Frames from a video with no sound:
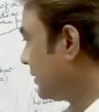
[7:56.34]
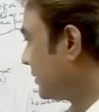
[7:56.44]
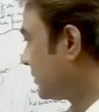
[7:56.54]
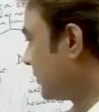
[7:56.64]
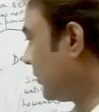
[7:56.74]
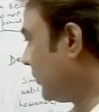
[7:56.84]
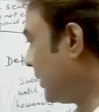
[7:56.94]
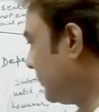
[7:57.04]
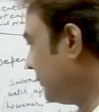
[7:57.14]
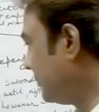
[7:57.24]
So no
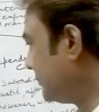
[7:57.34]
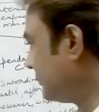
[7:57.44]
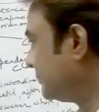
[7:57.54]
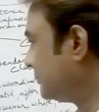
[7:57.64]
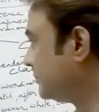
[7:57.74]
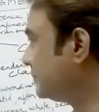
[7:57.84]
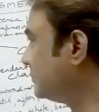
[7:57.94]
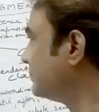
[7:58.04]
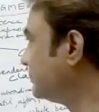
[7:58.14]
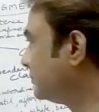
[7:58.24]
verb
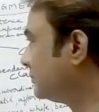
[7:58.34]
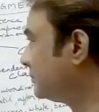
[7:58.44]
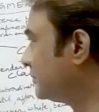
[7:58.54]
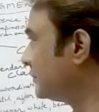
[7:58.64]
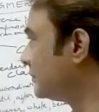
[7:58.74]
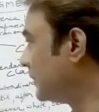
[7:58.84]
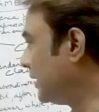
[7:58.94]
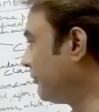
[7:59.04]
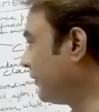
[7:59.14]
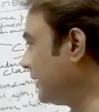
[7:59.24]

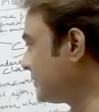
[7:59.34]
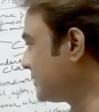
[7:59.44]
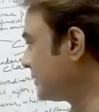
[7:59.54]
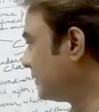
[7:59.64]
in a phrase,